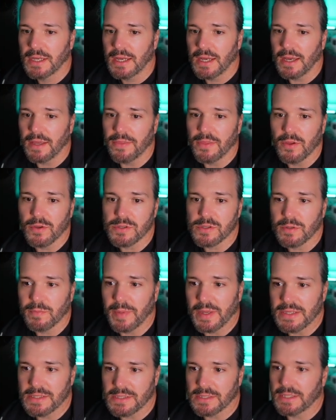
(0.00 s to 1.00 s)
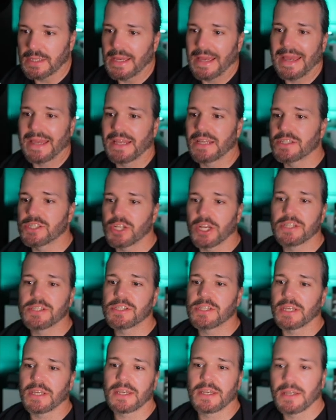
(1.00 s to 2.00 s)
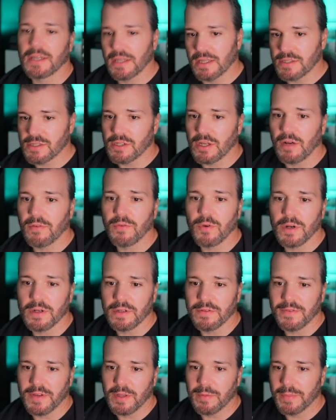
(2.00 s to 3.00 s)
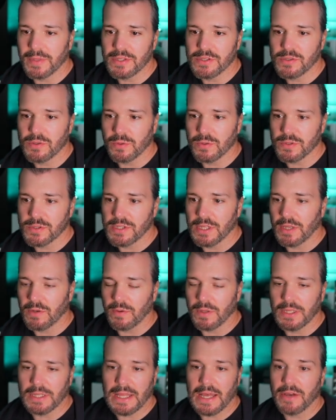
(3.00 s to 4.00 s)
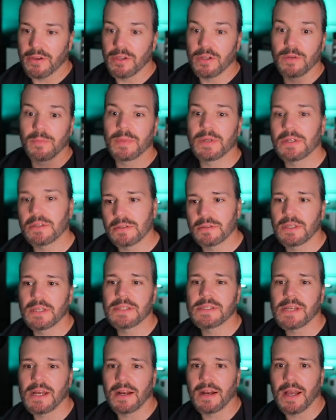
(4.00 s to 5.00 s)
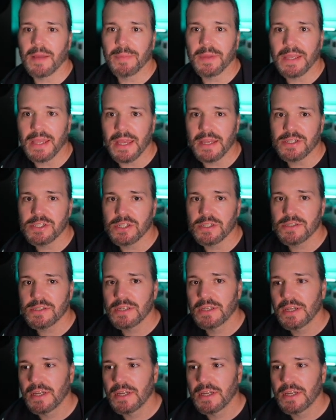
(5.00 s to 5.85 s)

and those are basically agentic software development tools that will allow you to build entire applications.